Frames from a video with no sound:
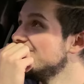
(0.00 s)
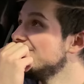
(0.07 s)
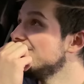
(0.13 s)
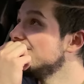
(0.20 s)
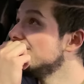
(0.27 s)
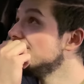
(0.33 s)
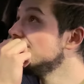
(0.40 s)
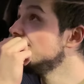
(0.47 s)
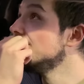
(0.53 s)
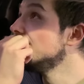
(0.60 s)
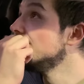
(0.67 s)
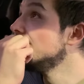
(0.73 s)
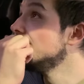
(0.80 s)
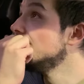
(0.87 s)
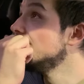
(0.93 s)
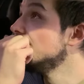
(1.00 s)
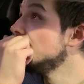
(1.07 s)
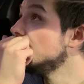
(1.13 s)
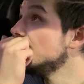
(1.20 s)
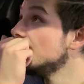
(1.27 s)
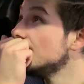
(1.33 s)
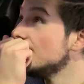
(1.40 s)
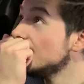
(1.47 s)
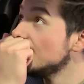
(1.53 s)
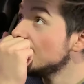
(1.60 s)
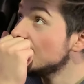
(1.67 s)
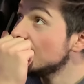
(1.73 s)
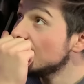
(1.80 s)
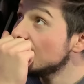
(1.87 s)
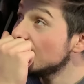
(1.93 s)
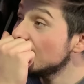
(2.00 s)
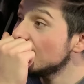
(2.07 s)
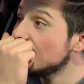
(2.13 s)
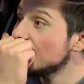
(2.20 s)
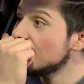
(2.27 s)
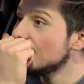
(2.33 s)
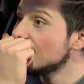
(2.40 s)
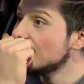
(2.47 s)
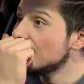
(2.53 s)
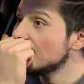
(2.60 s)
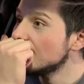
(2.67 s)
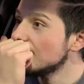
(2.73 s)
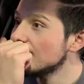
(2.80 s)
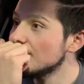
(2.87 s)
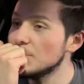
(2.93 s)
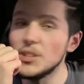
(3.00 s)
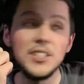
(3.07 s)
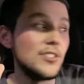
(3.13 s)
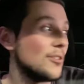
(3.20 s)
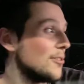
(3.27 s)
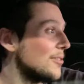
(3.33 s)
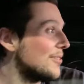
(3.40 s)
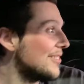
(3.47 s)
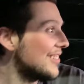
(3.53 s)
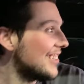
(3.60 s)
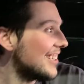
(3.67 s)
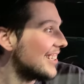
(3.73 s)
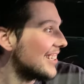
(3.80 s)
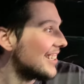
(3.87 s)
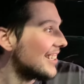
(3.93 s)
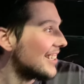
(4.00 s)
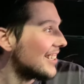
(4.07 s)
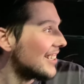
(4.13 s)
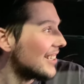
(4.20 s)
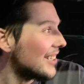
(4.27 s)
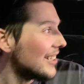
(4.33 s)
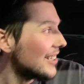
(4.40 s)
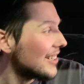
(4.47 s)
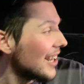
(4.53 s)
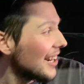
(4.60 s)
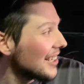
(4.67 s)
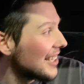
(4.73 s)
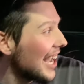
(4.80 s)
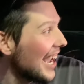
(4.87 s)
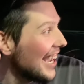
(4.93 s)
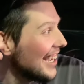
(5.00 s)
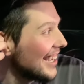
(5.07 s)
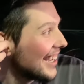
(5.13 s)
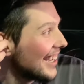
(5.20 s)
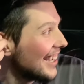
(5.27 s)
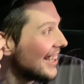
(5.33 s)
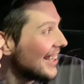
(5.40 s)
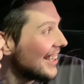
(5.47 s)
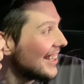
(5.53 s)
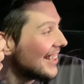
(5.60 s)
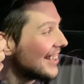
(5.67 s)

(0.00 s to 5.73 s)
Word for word: some mini red velvet cake, please. Blizzard? Not uh, a cake. That,